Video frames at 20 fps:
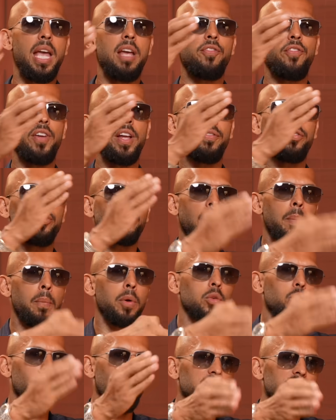if
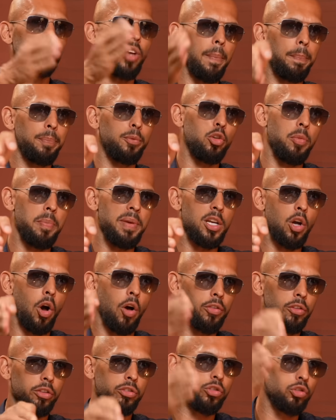someone runs up to me
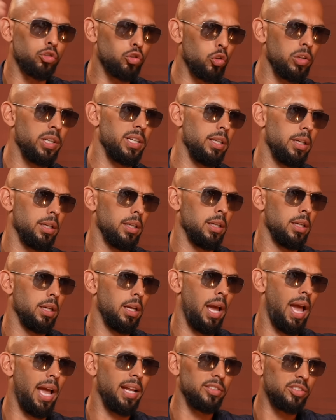on the street
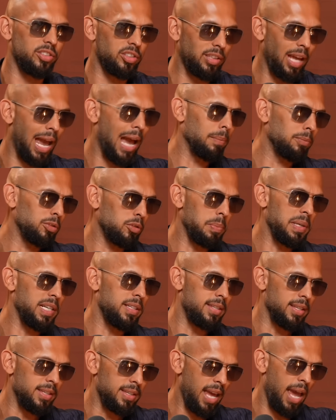and stabs me
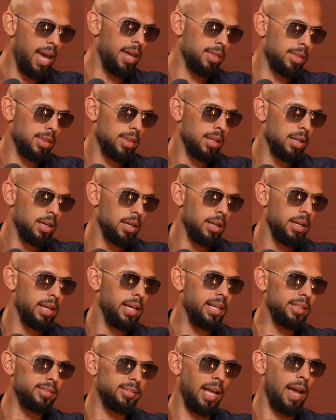to death,
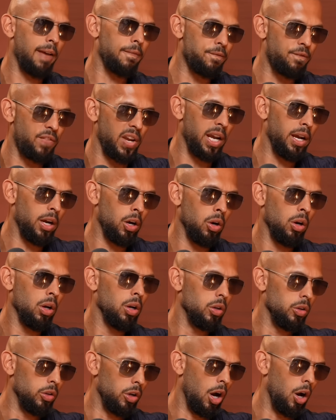is that fair?
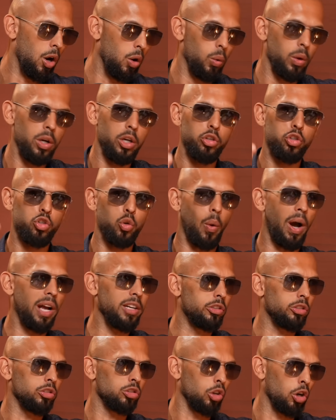No. Do I
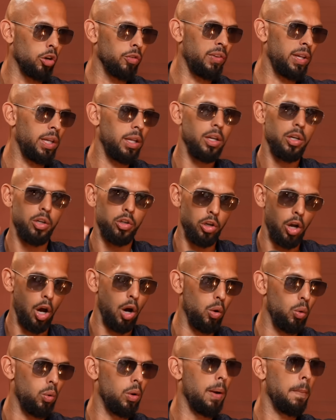deserve it?
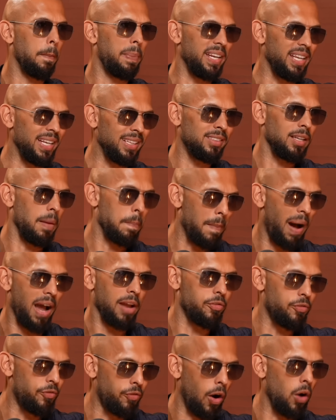No. But is it my
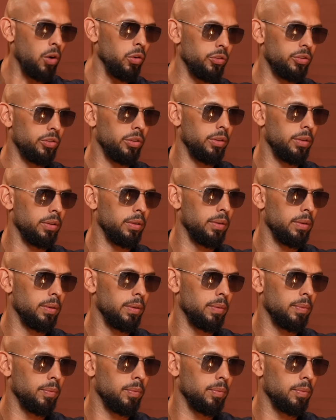fault?
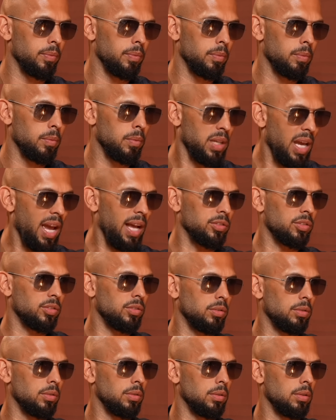
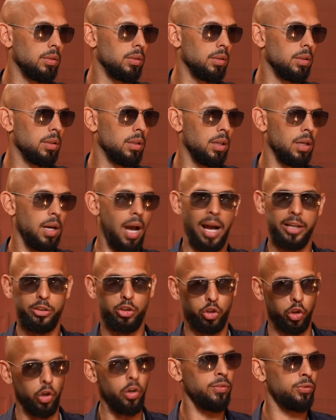Yes. I
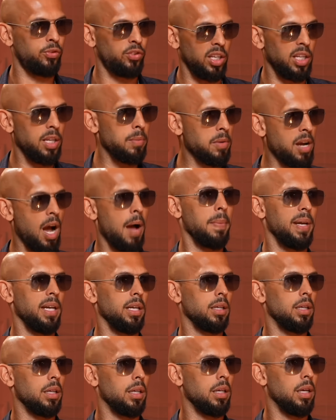should have seen him coming.
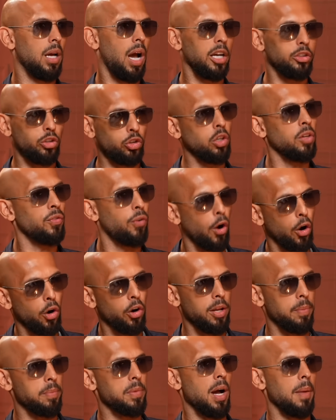I should have heard
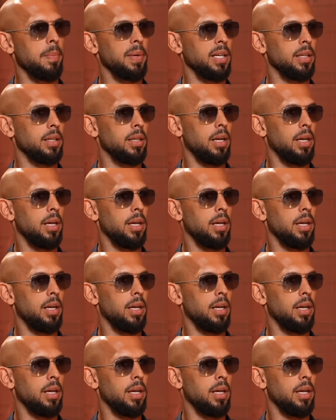him coming.